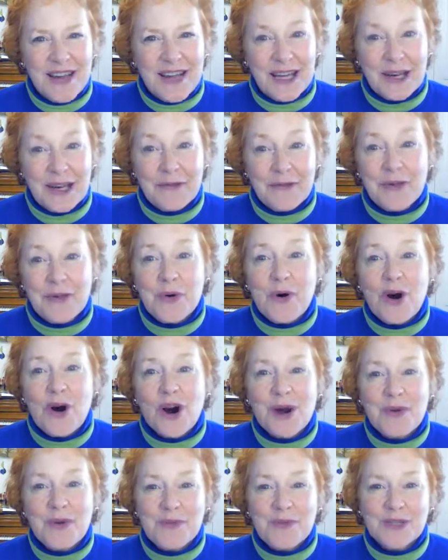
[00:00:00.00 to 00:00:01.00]
And if you
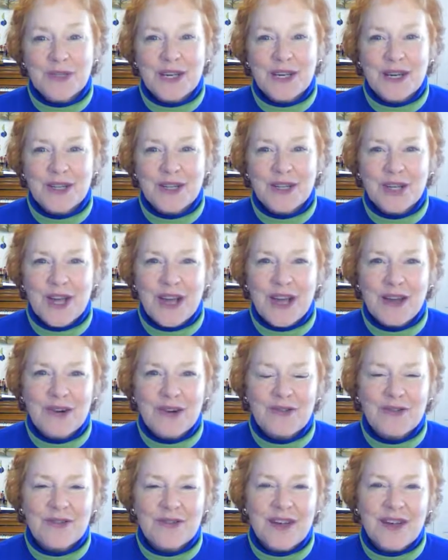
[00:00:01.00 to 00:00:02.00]
are a music
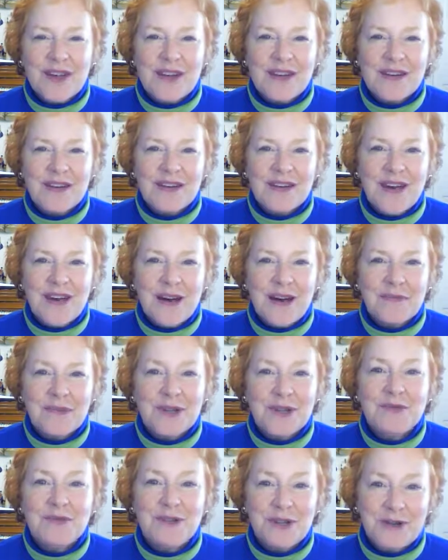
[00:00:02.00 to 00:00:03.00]
educator, then
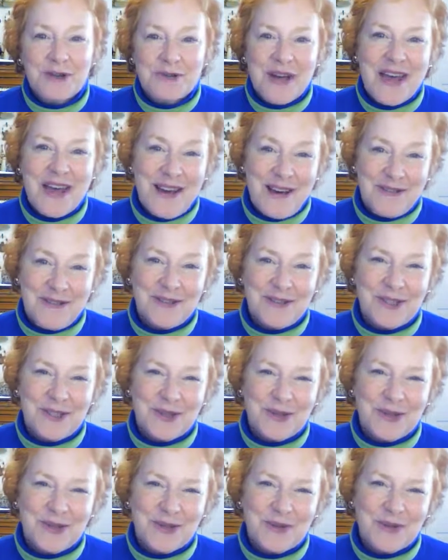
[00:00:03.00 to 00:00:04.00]
you do have
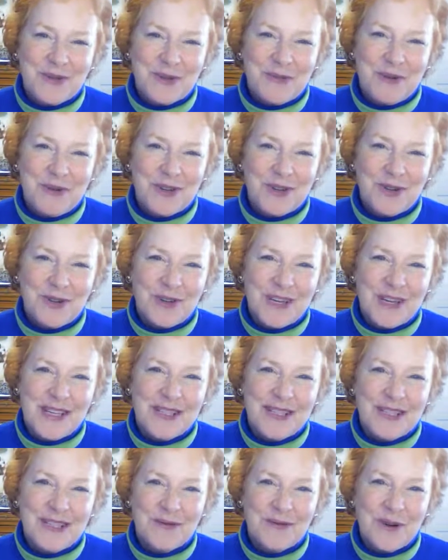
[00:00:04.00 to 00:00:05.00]
students with special
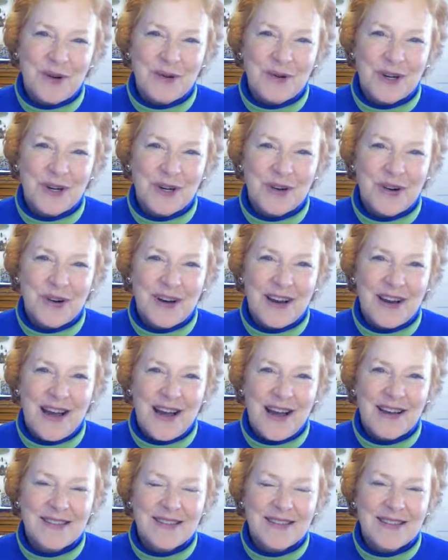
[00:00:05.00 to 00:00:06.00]
needs enrolled in your
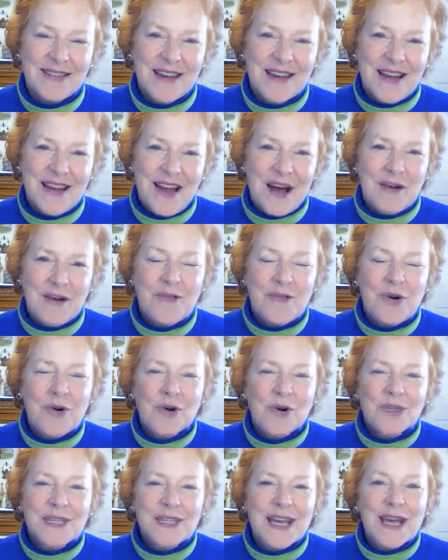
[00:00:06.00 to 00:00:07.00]
class. Of
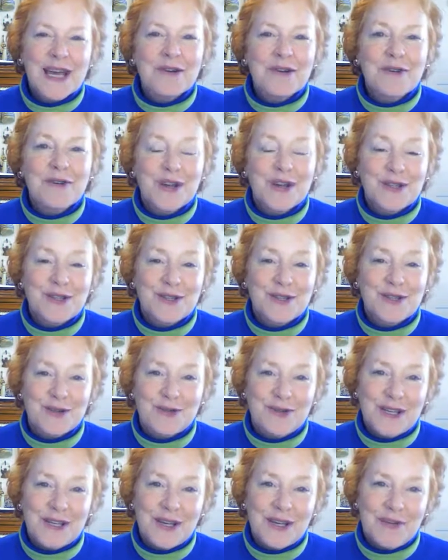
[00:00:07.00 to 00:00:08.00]
course, every
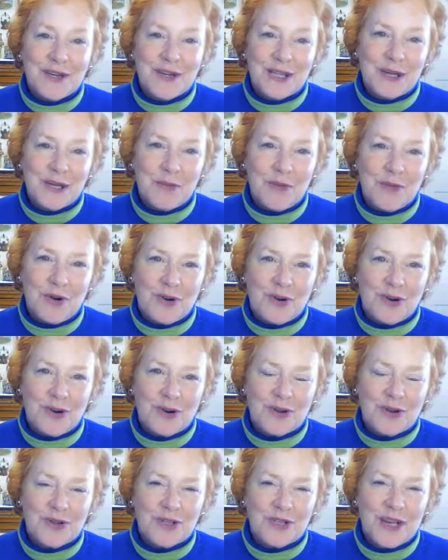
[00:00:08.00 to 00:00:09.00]
student, even typical
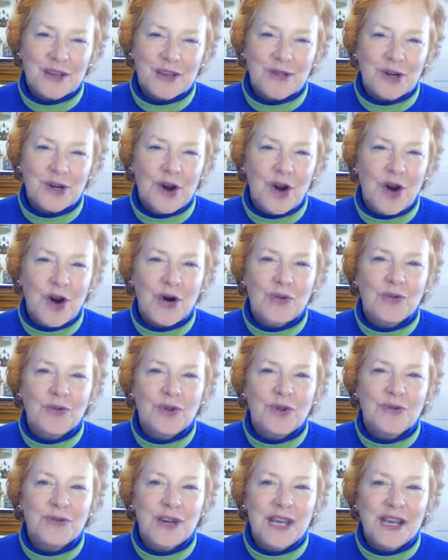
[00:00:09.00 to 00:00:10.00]
learners, has their own
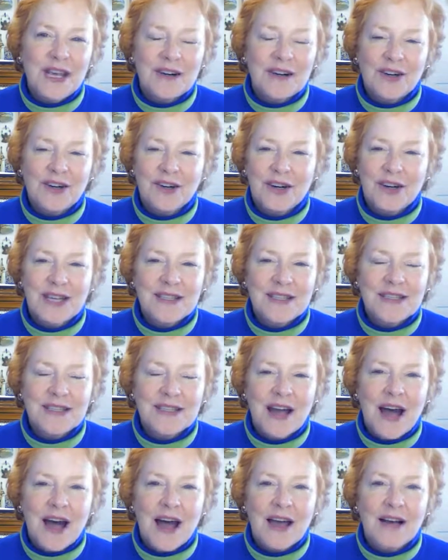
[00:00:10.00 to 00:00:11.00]
unique learning
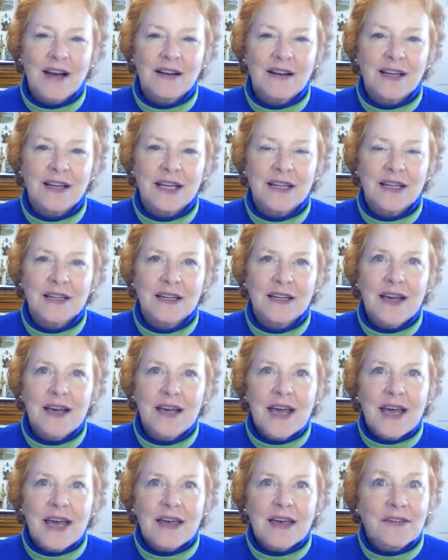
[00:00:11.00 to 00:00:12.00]
style and
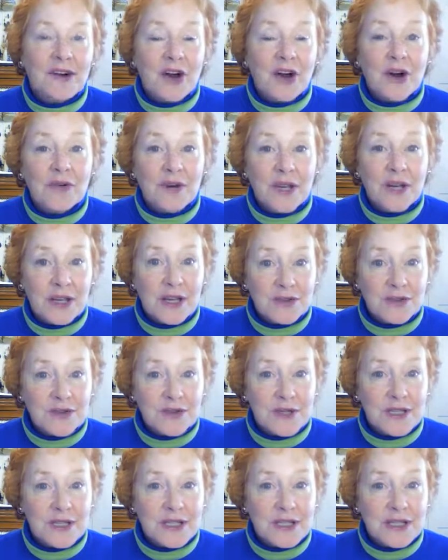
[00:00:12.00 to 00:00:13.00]
their own
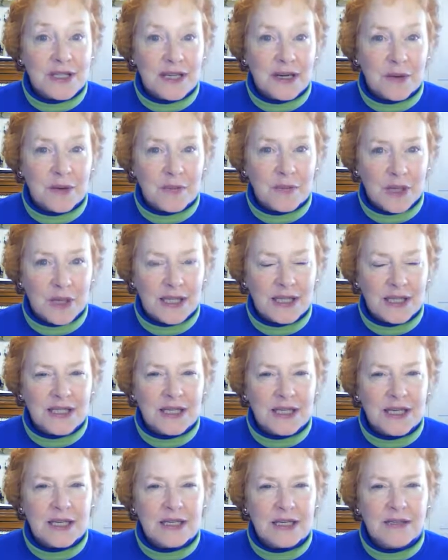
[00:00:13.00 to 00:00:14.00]
interests and
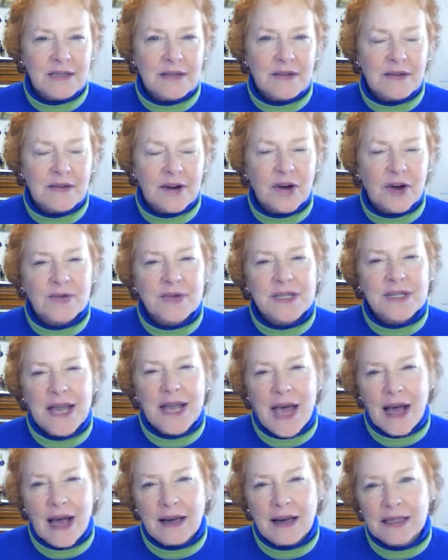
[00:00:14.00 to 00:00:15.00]
abilities and their own
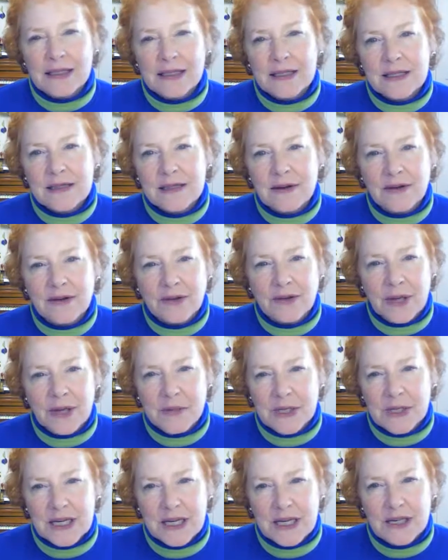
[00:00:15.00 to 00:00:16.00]
talents, their own
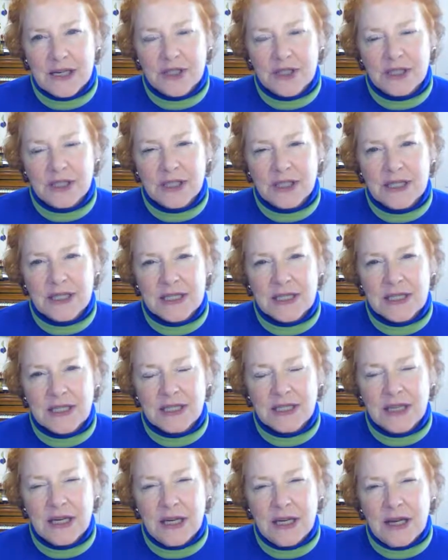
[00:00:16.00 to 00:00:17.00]
limitations,
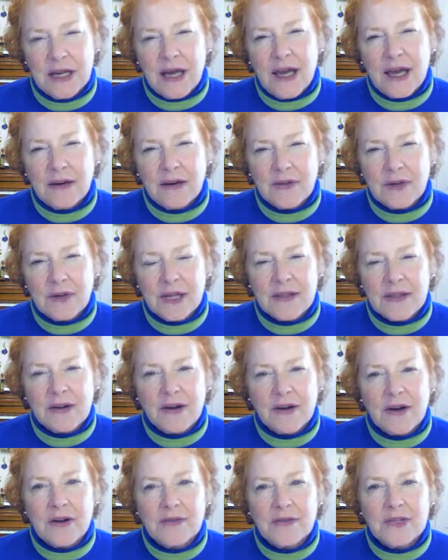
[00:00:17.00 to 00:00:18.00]
and really
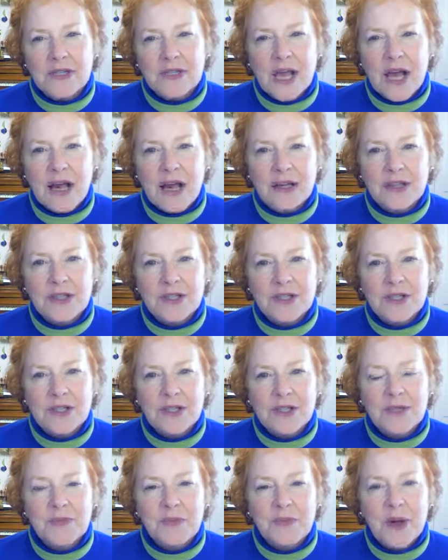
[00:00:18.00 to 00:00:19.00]
their own
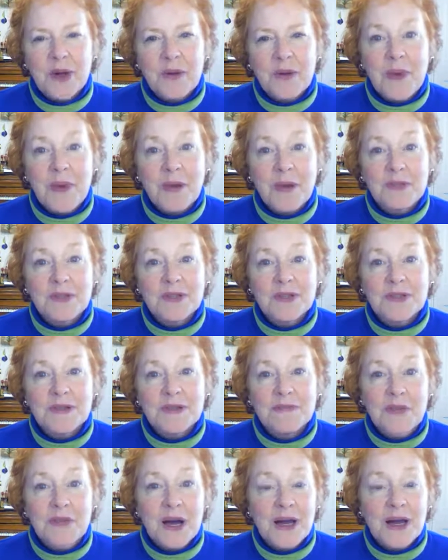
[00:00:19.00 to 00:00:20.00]
challenges. But
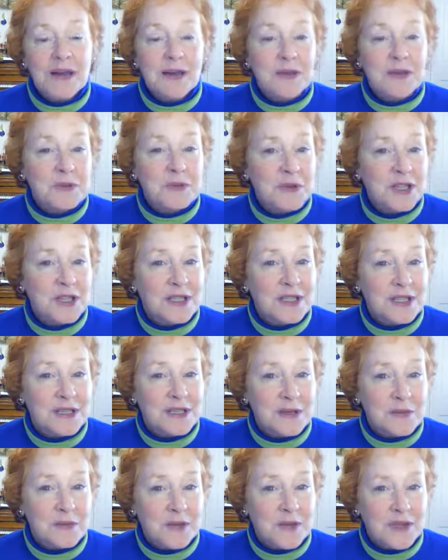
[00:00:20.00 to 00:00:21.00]
my experience
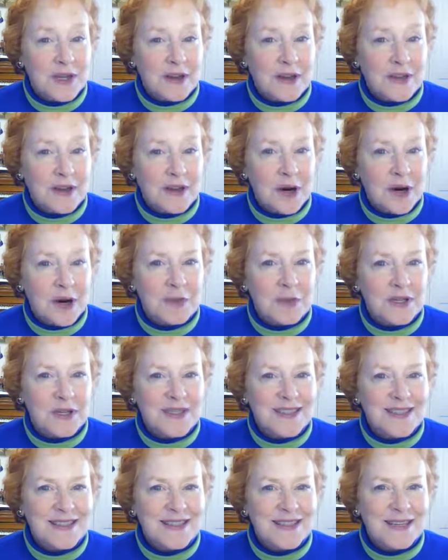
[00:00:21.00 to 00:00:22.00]
as a music
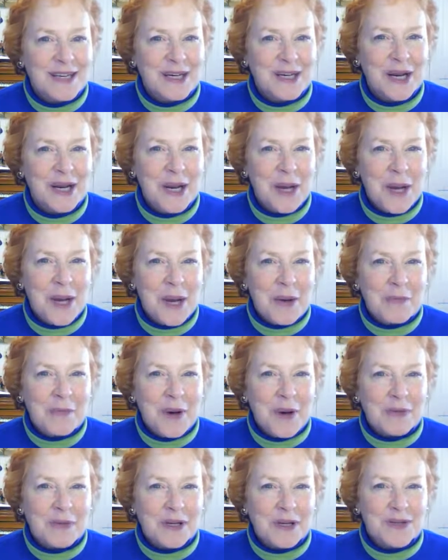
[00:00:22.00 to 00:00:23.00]
therapist in
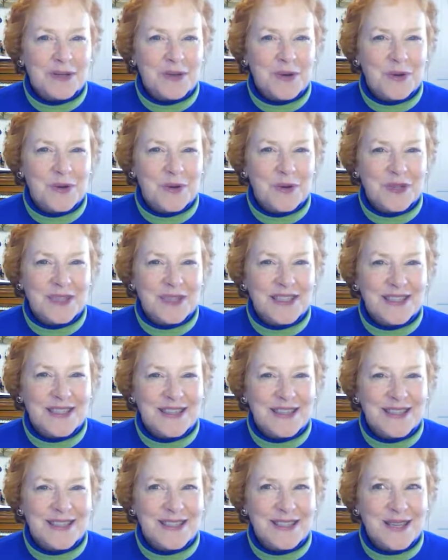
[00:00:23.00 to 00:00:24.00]
public schools
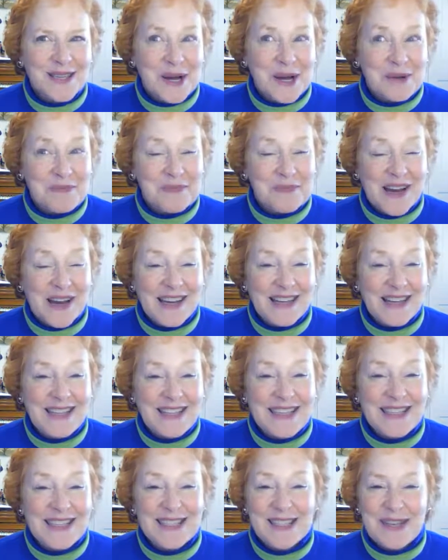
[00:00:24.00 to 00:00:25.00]
since
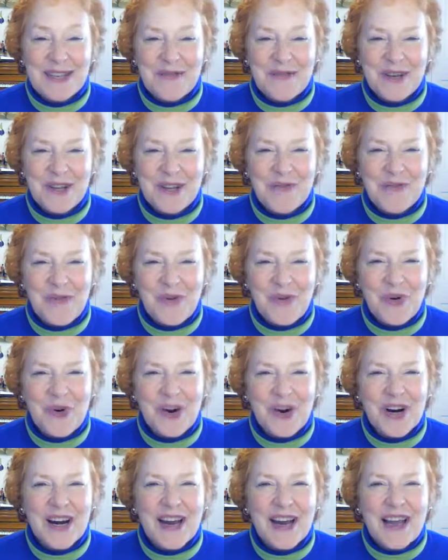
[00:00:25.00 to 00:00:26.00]

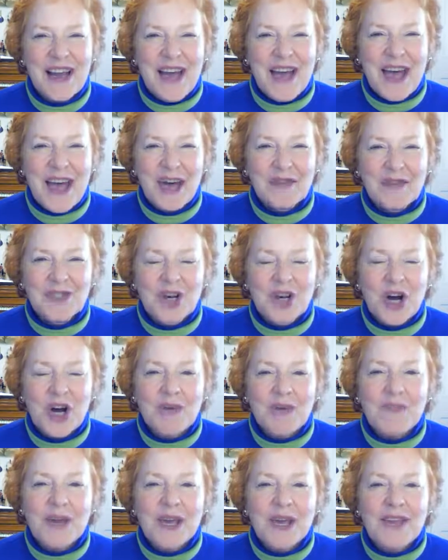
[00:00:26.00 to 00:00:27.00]
1974 have
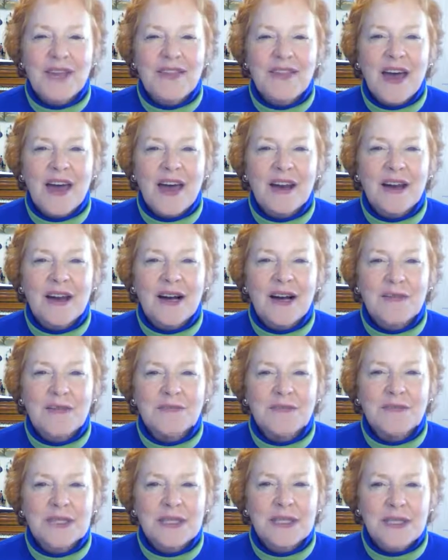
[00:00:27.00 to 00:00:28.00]
taught me that
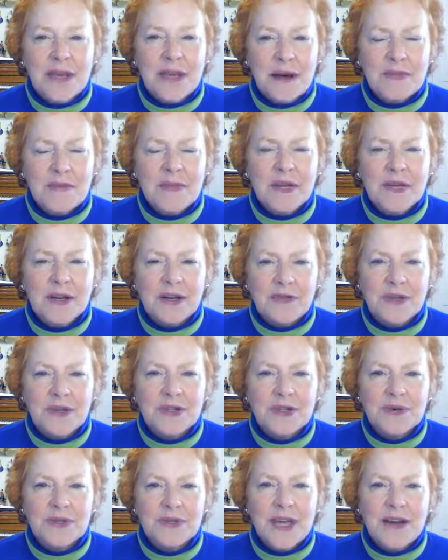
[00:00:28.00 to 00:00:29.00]
some
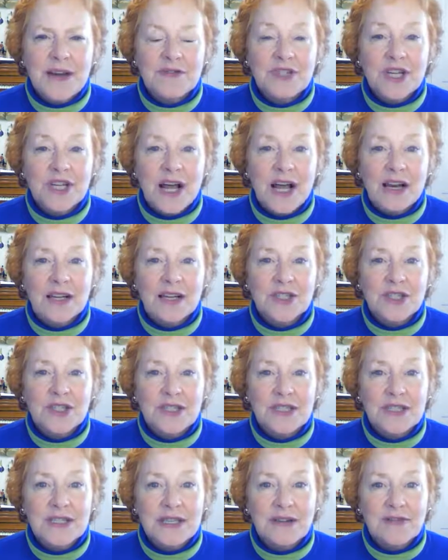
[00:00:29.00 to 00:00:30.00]
individuals have
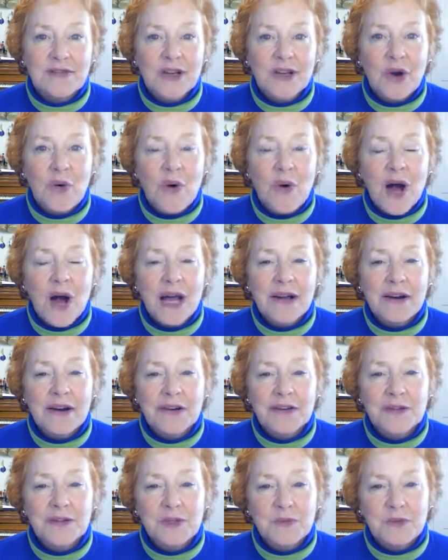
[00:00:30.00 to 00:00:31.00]
challenges that
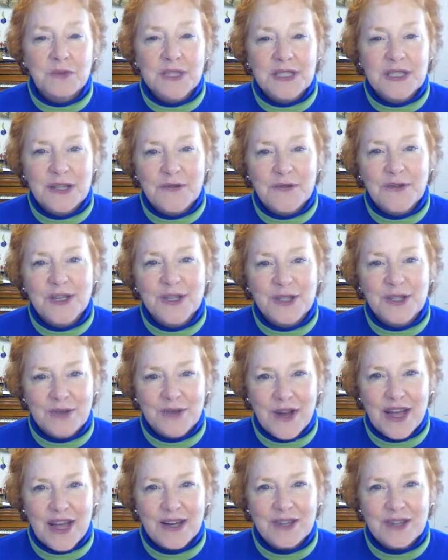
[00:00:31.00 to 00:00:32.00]
require specific
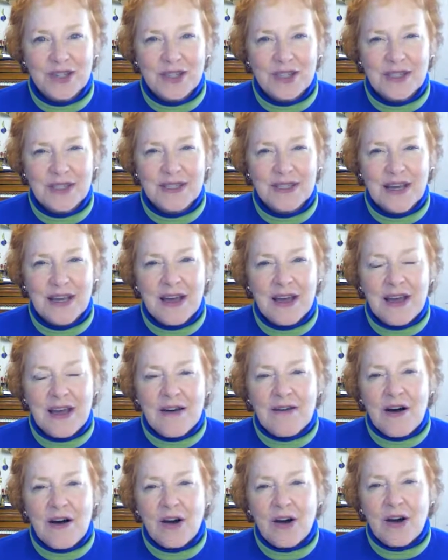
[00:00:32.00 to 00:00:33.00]
strategies
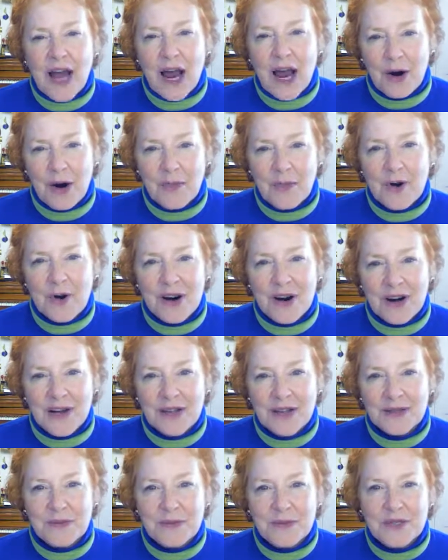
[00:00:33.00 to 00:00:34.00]
on our part
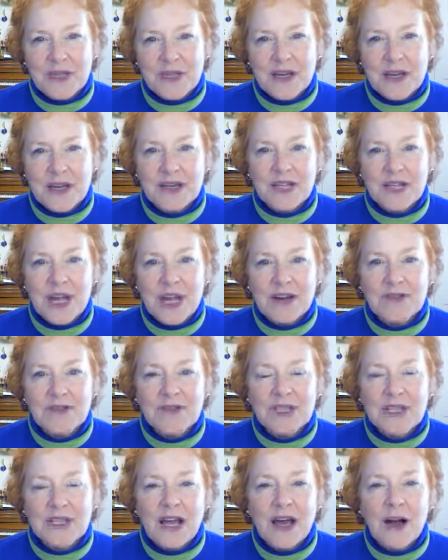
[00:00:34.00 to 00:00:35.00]
as music
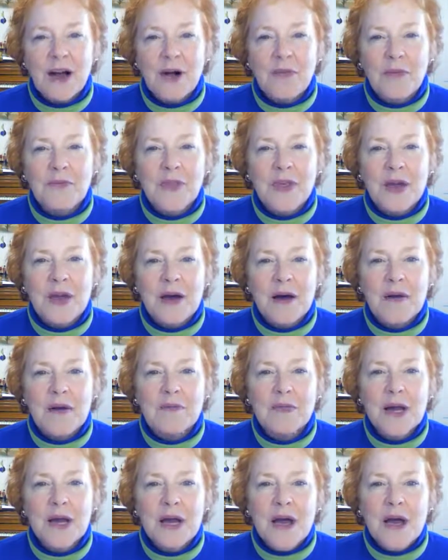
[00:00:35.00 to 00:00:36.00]
educators to help them